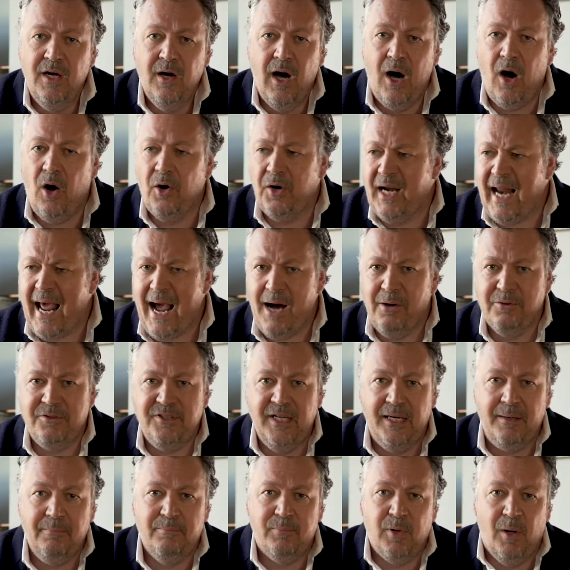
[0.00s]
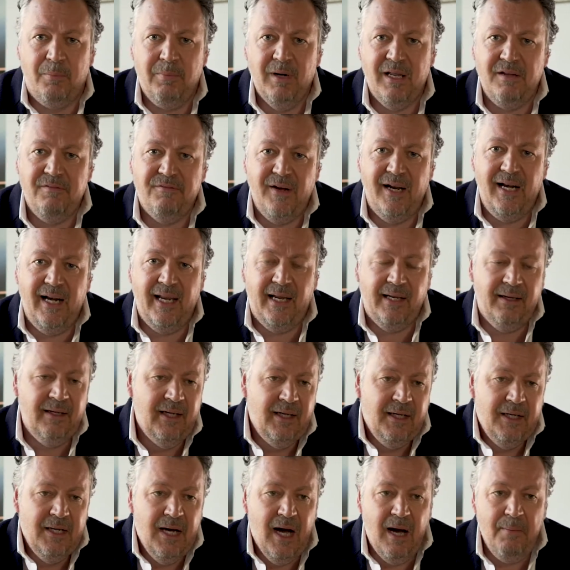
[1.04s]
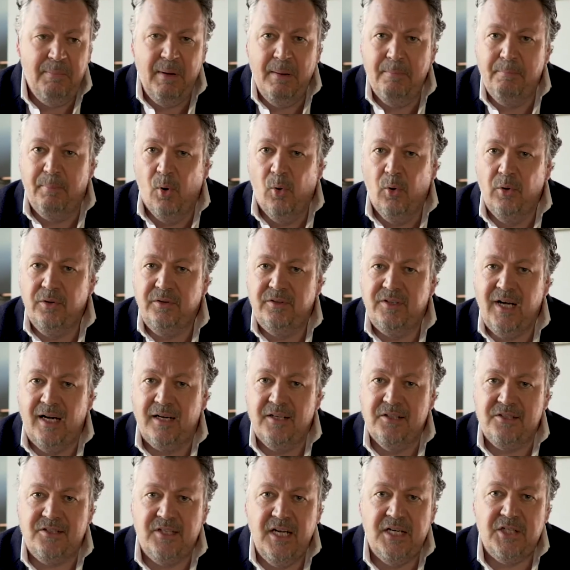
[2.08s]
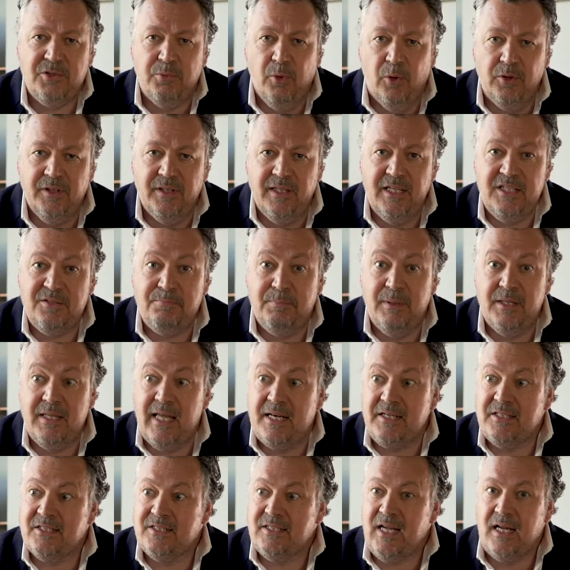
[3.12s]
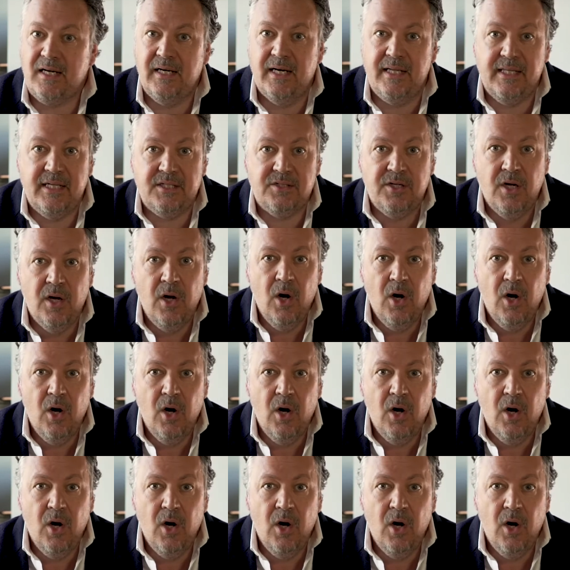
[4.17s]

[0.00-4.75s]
on an outing, probably feeling a bit bored, dull as ditchwater this, but then suddenly this